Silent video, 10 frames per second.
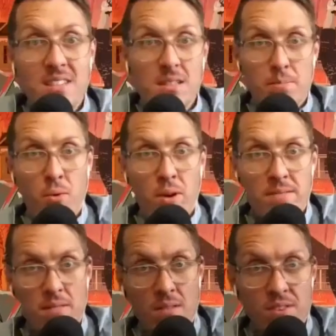it back. That's the
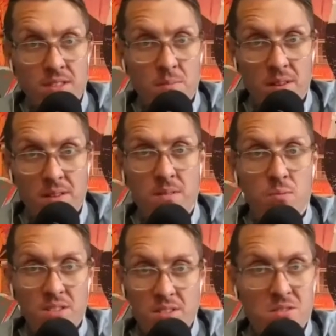point of this month.
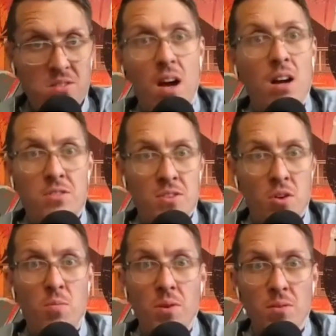This is
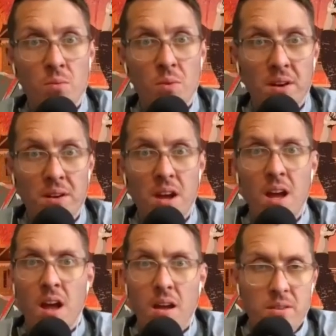Talktober, where,
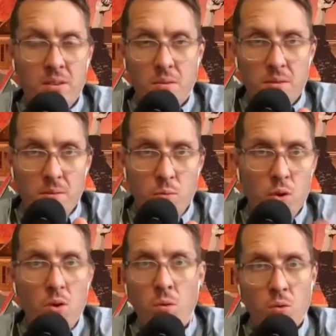
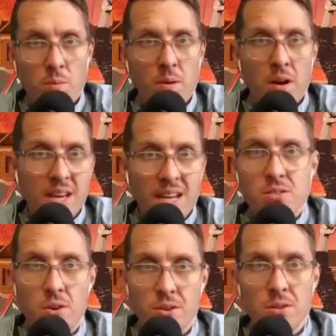we're a horror
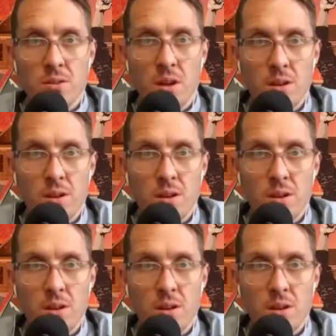podcast all year